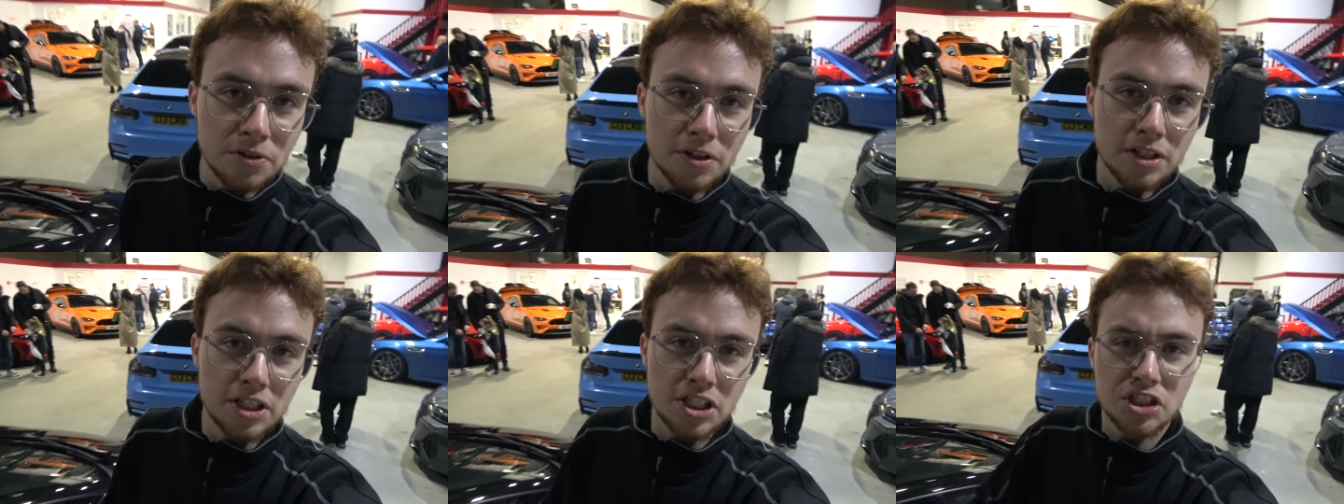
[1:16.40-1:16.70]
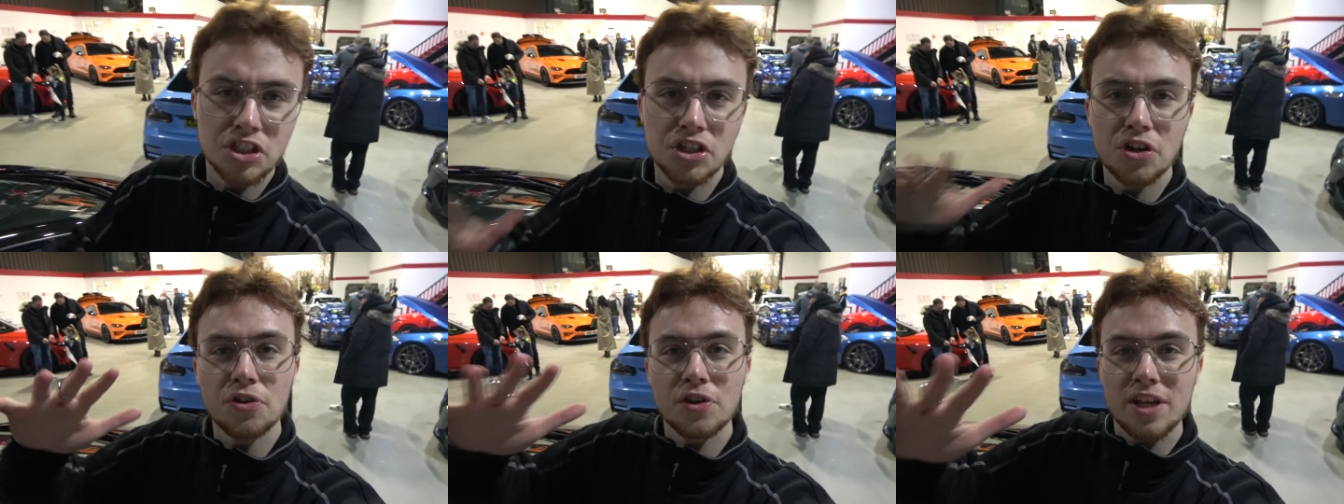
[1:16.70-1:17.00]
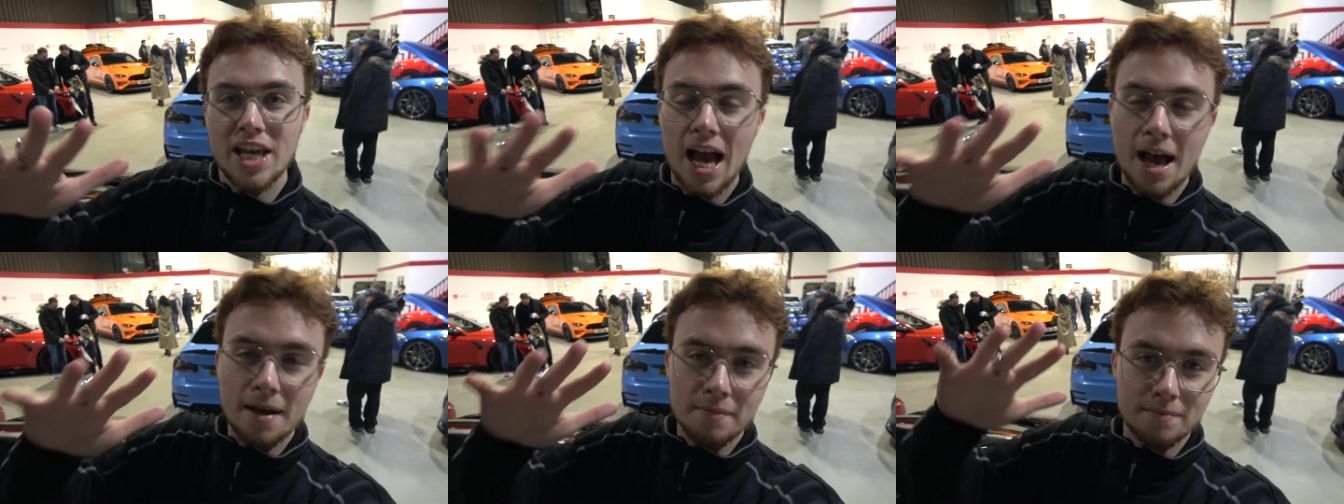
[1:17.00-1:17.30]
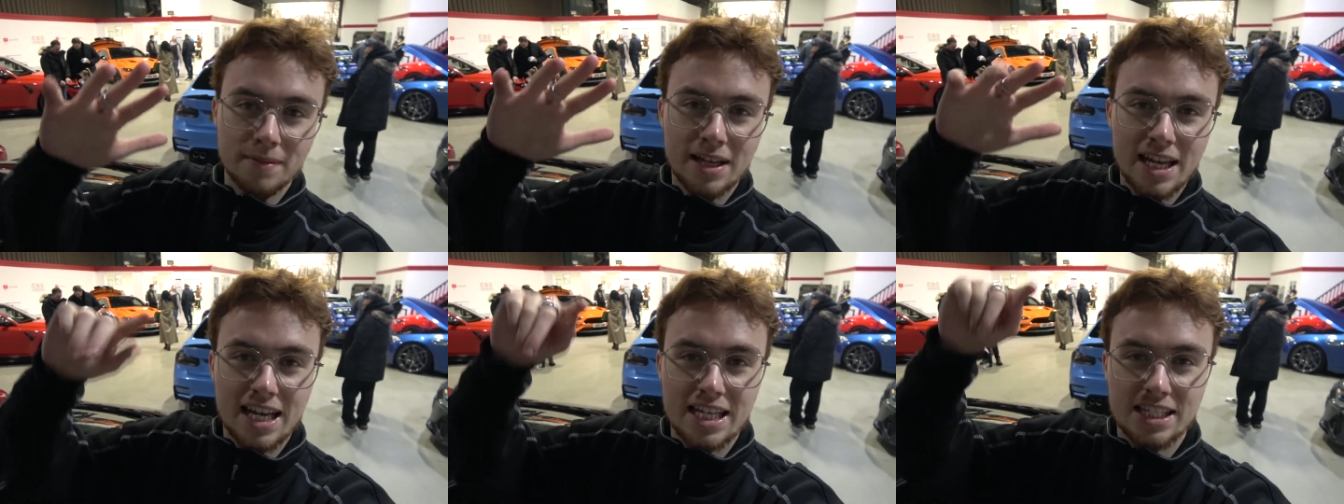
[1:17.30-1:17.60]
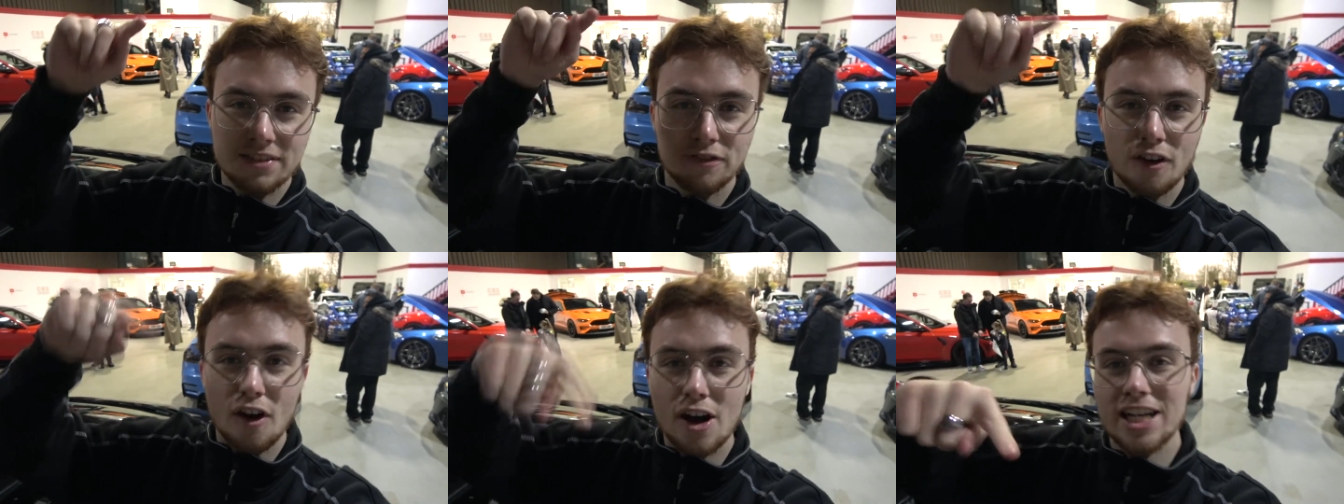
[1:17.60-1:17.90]
the Scoot Cam is
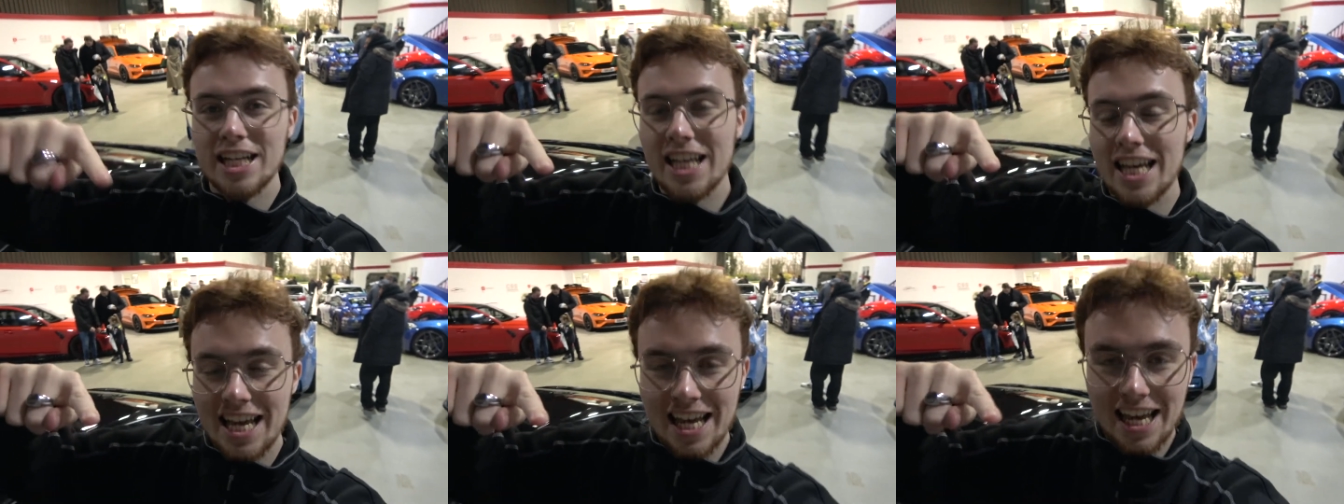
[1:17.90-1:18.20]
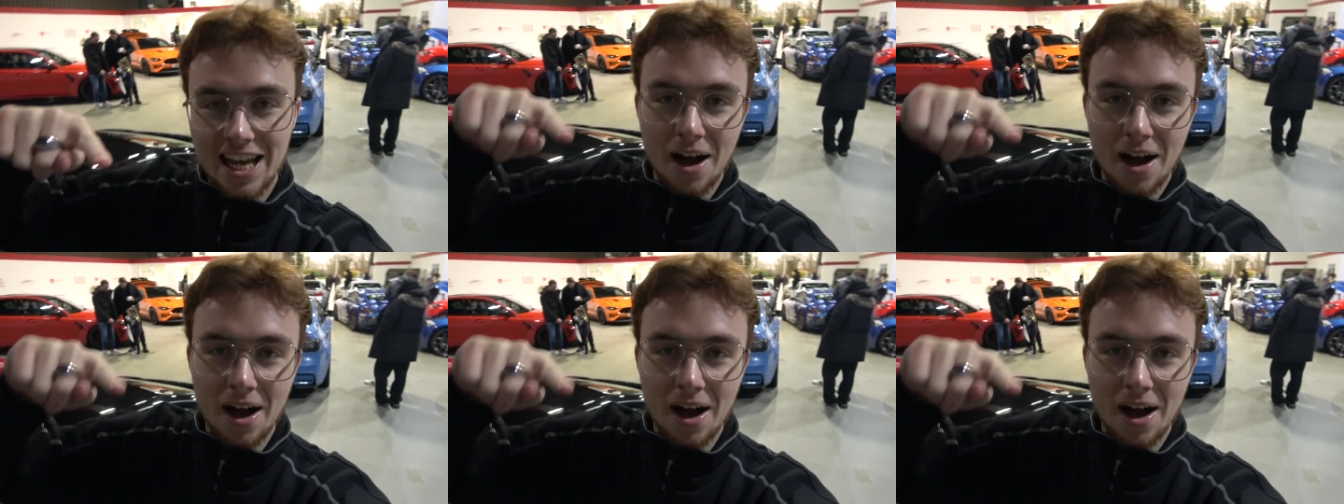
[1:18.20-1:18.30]
finally here.